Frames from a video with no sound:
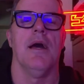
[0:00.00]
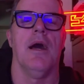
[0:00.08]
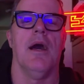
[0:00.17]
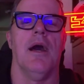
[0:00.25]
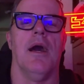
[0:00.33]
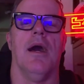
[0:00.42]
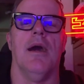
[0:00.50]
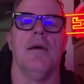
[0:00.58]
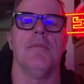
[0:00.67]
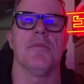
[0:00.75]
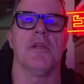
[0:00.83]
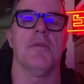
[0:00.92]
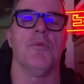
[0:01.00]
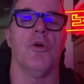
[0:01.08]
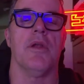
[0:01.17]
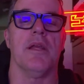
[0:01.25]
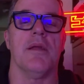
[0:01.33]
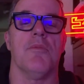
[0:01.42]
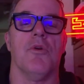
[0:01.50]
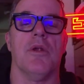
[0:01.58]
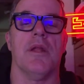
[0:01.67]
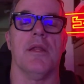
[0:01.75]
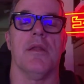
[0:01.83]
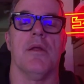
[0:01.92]
Good morning, good
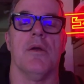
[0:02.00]
morning.